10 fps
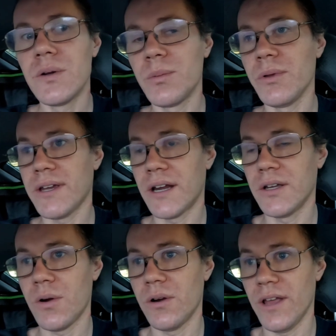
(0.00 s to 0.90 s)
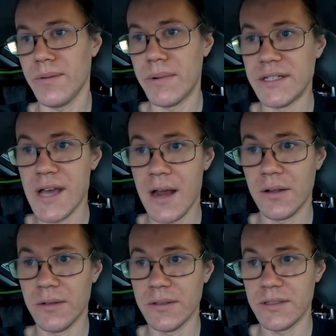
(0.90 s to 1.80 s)
Normally, I'd go to, like,
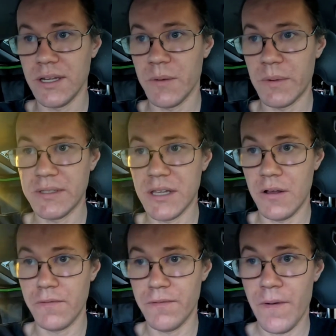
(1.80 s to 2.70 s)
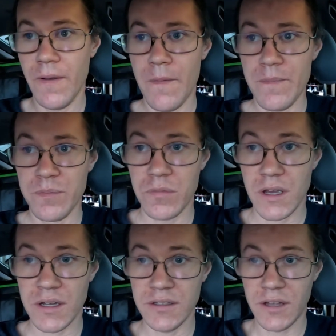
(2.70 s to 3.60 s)
McDonald's myself
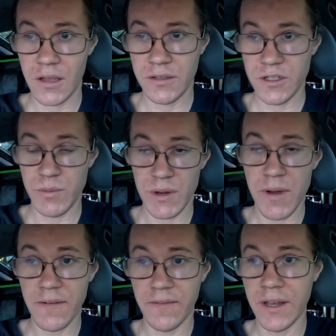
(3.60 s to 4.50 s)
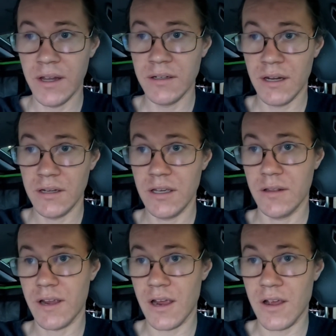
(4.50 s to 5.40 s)
a sausage McMuffin, and I'd
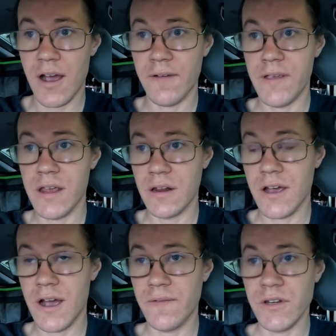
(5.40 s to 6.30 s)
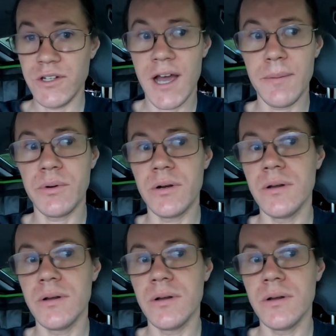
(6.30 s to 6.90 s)
get, like, a coffee at a coffee shop.